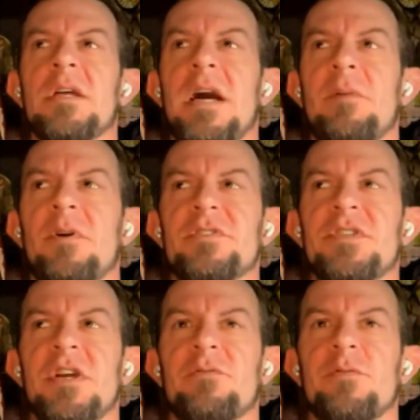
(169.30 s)
got them on
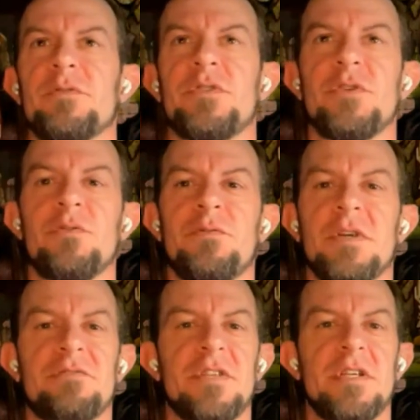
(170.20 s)
sale for
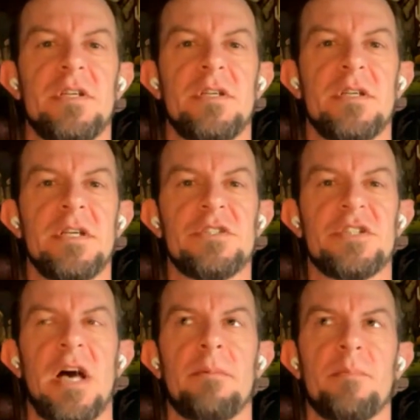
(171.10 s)
250 each
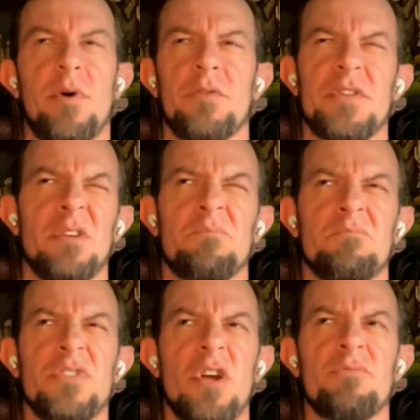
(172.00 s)
time and bought
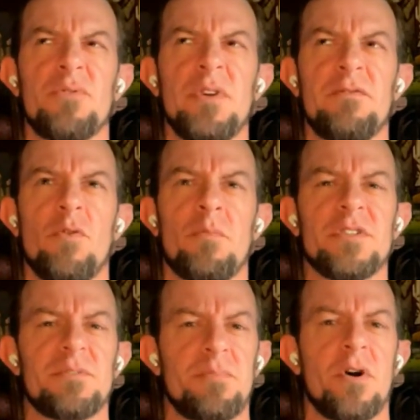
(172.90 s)
them, you know, three, four
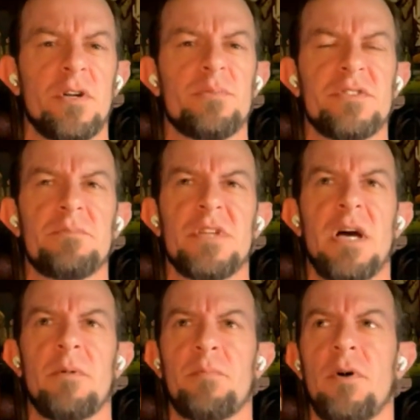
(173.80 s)
months apart. It was some
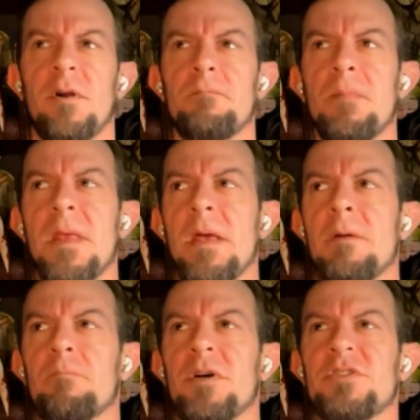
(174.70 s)
time apart,
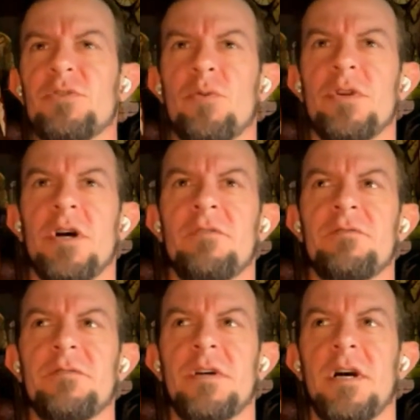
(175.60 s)
but sure
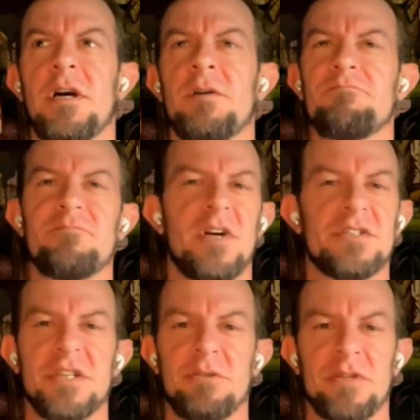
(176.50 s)
enough, uh, a
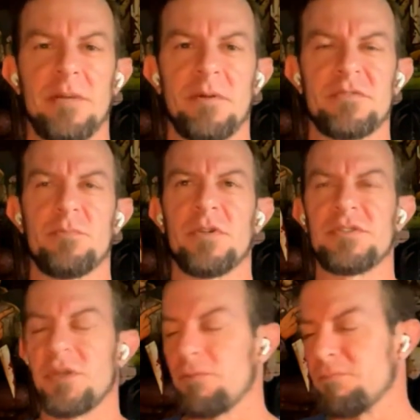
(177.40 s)
sale came up somewhere.
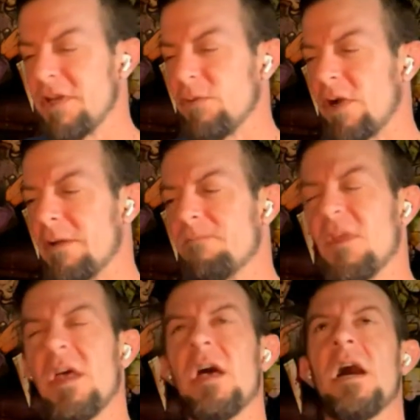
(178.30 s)
So, anyway,
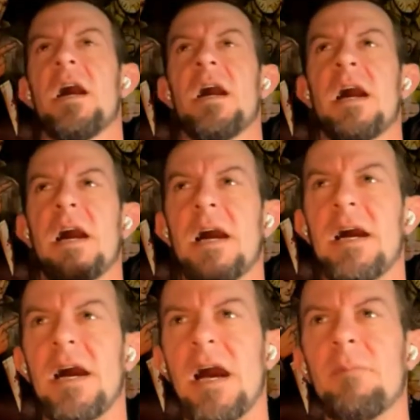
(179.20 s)

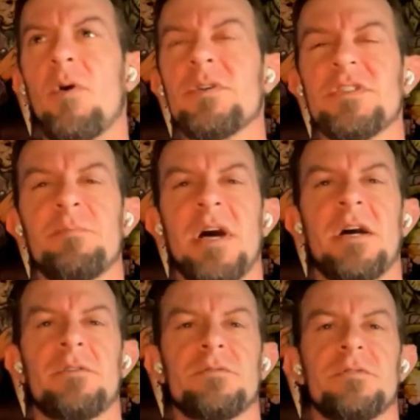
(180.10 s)
I'm always about